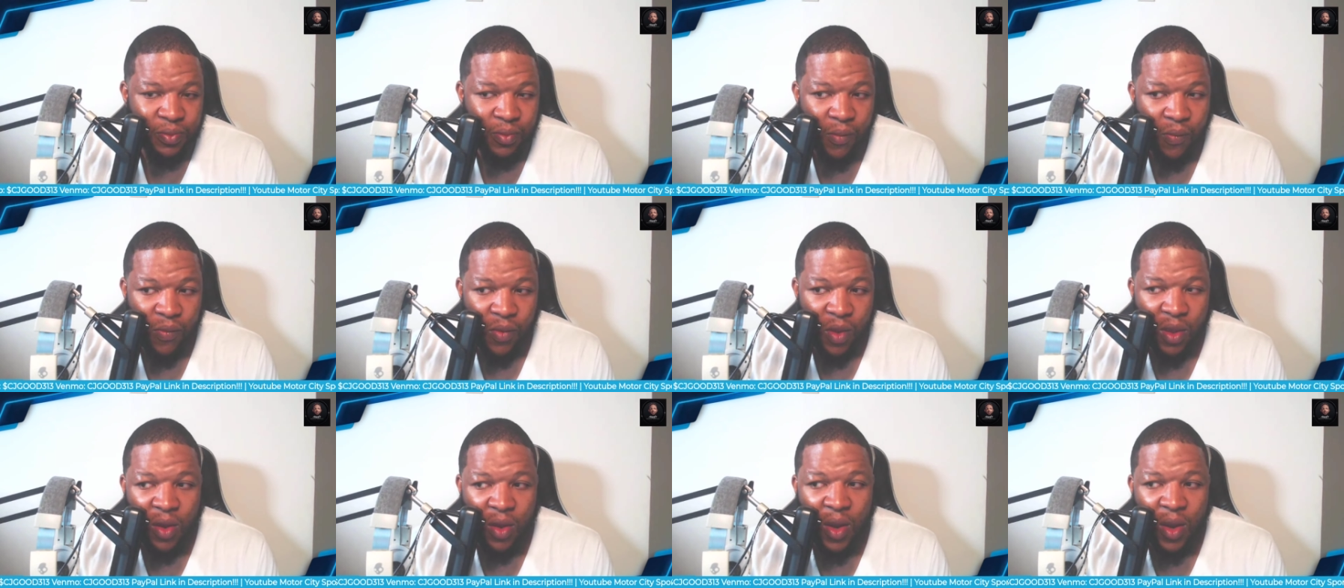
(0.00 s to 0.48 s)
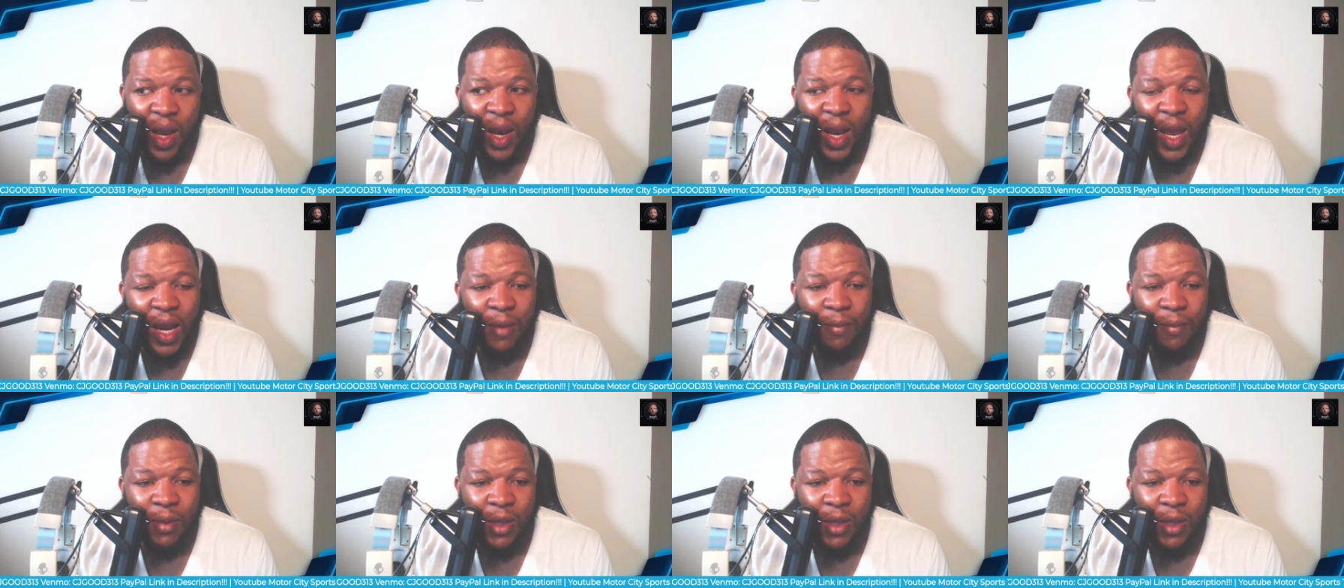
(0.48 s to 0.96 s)
you got a lot
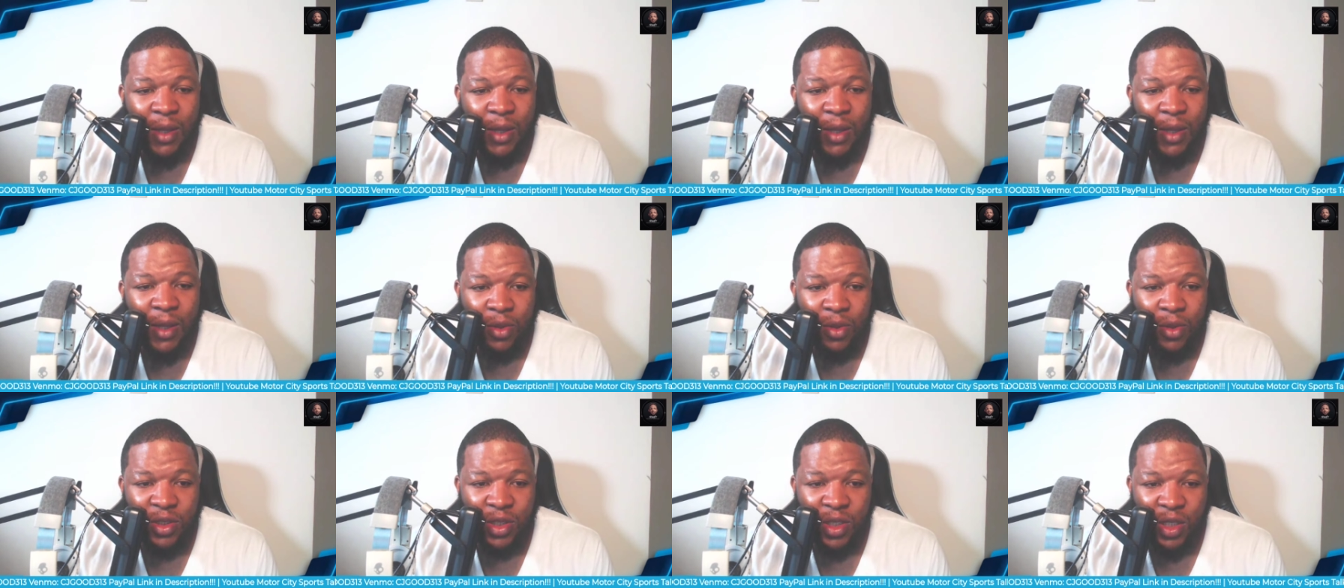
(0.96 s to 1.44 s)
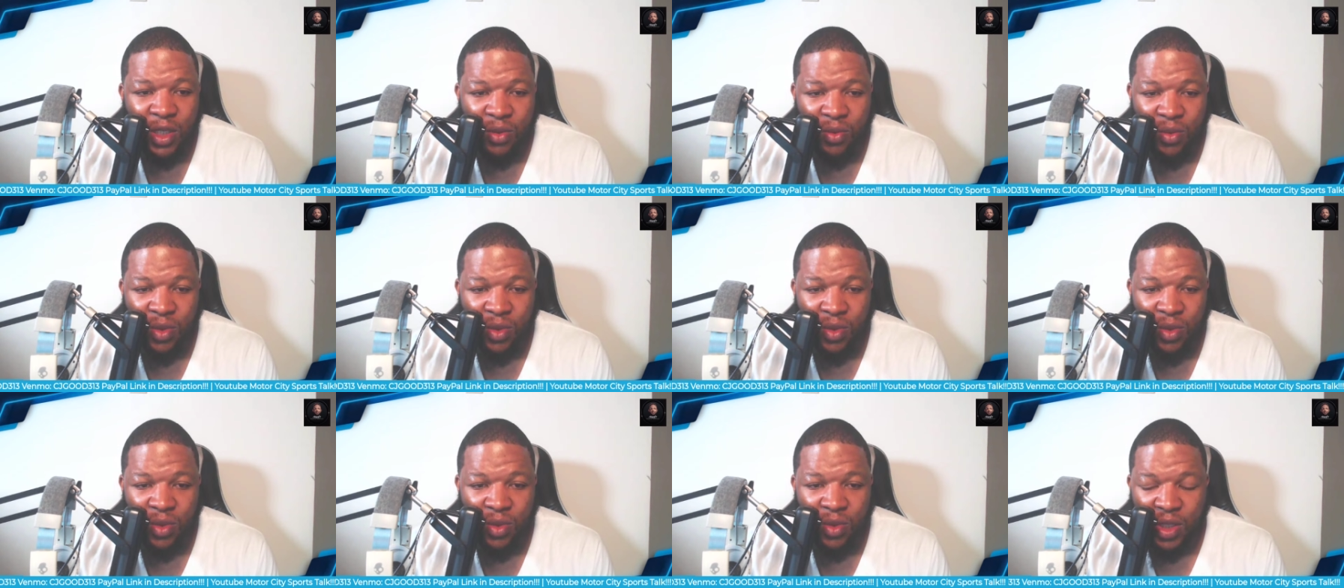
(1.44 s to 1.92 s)
of people
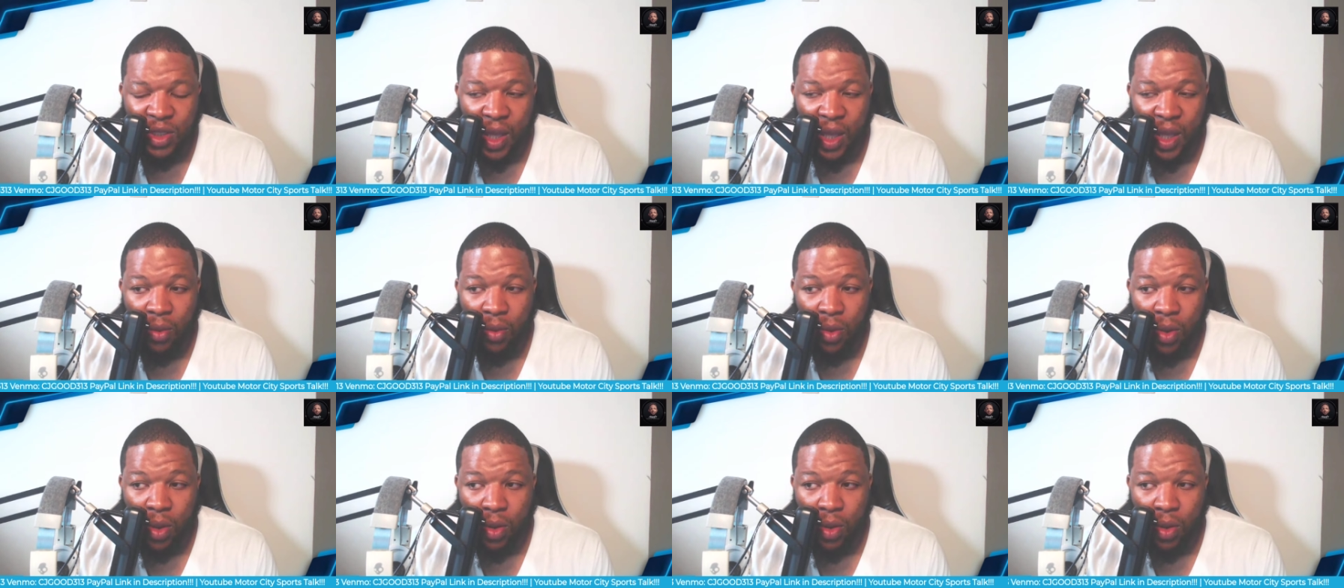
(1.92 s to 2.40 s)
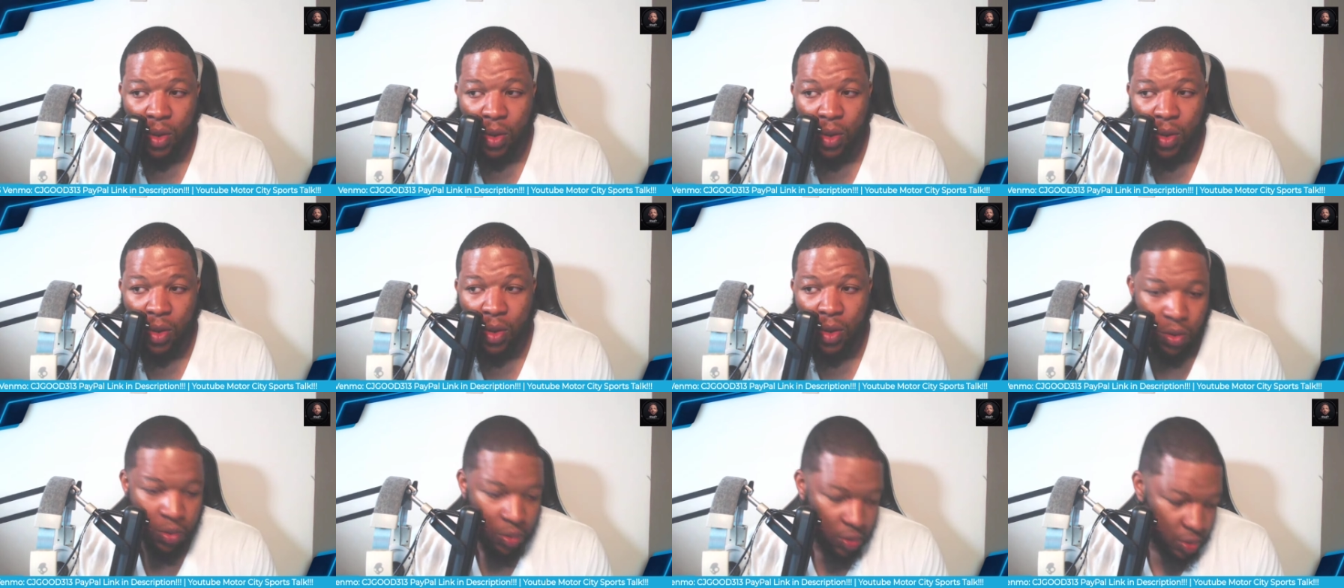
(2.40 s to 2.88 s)
continuing to say,
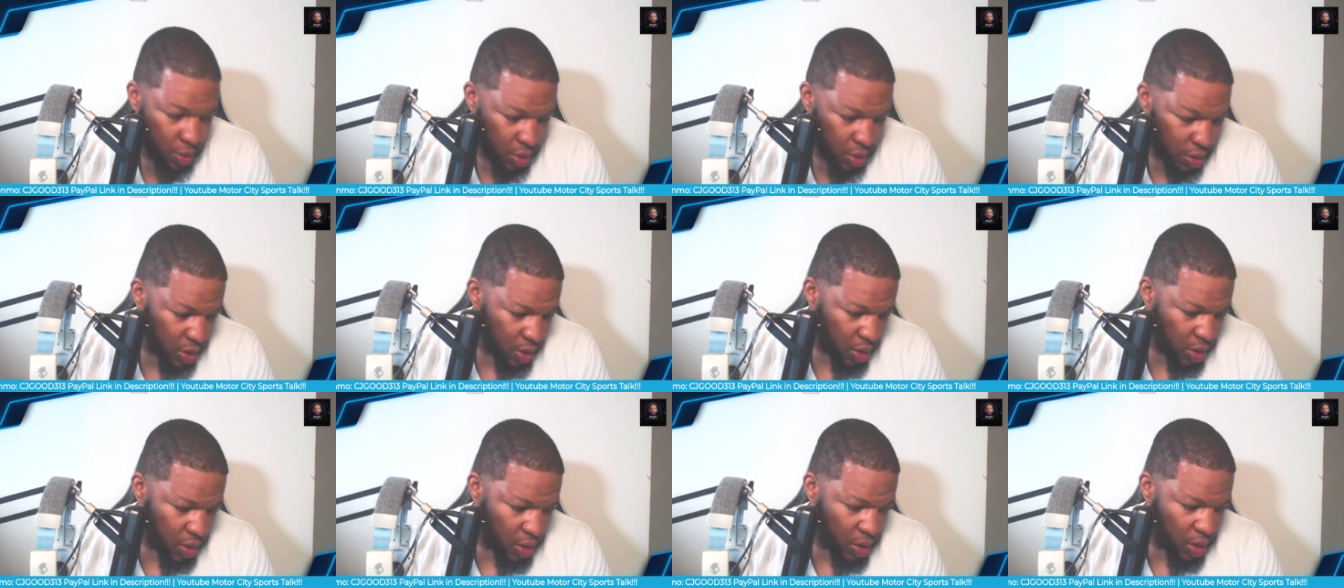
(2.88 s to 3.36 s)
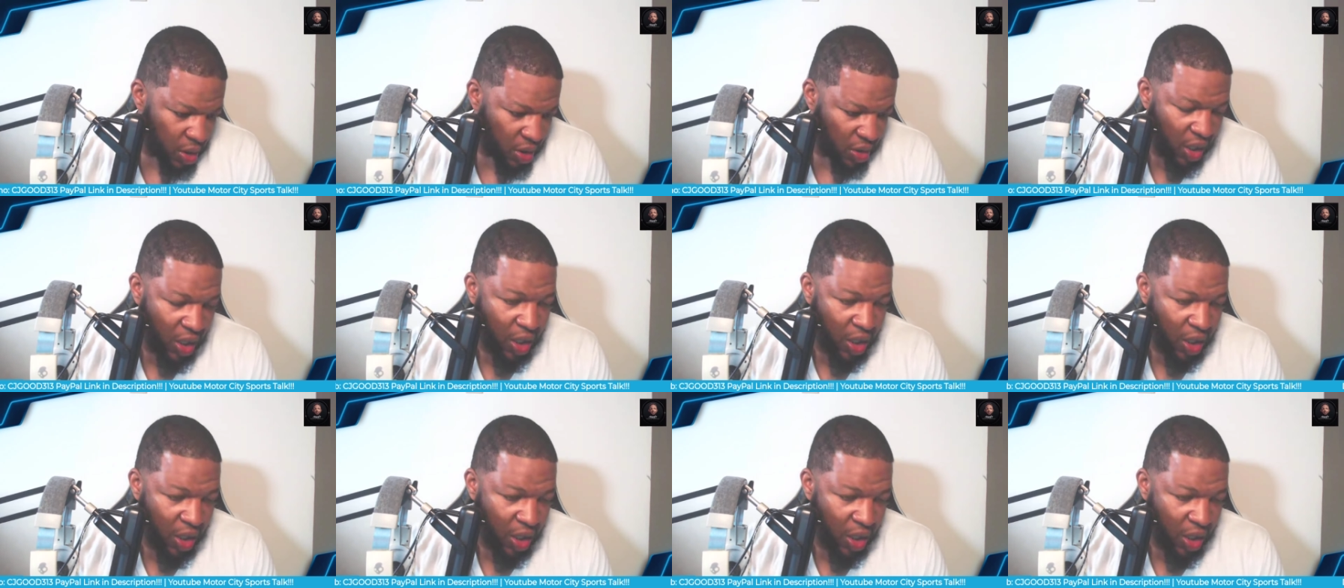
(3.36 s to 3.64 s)
well, you know,